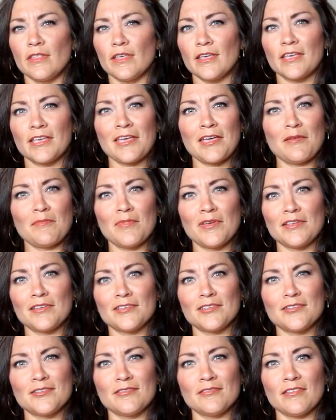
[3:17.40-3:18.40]
that came in
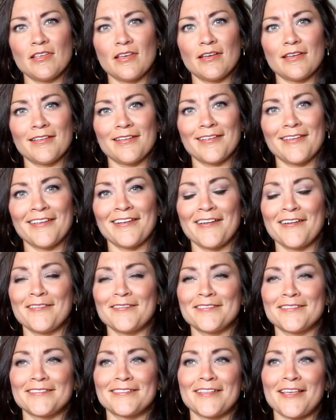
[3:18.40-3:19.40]
to do that. And
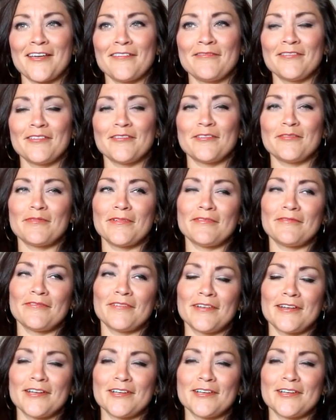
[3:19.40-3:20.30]
I was laughing with my friend